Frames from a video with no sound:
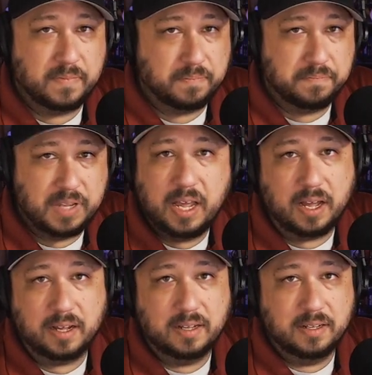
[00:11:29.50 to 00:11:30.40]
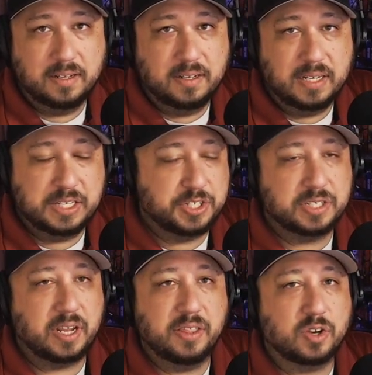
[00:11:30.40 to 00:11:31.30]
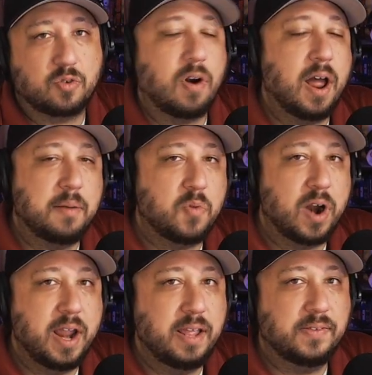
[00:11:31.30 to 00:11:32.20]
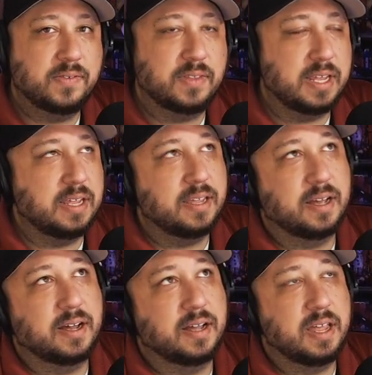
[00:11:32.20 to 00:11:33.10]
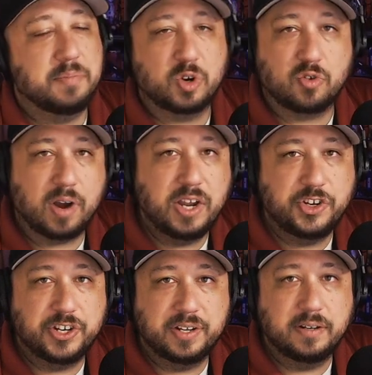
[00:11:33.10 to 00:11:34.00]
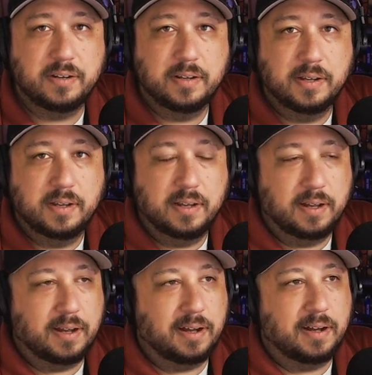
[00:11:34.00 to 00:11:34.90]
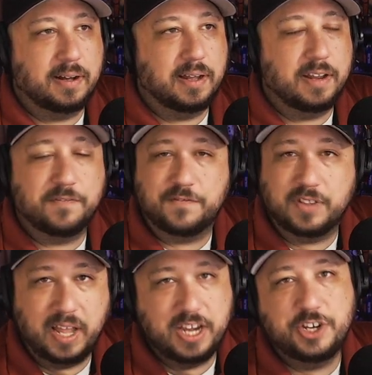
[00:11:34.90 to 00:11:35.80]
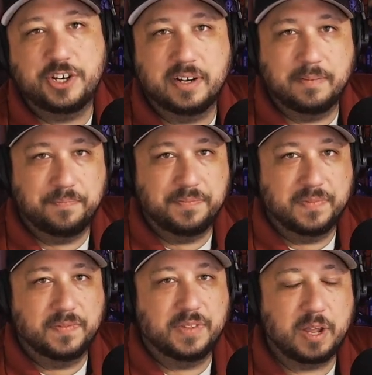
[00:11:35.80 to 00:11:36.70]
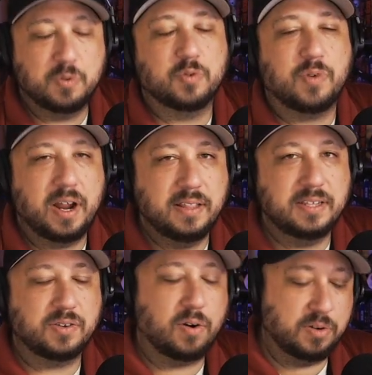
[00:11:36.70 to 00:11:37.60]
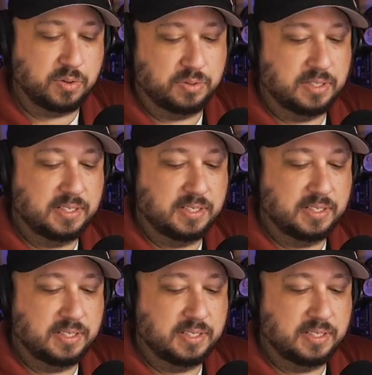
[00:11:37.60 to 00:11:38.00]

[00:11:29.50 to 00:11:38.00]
yeah, it's just like the crime rates, the immigration, inflation. They will write these articles and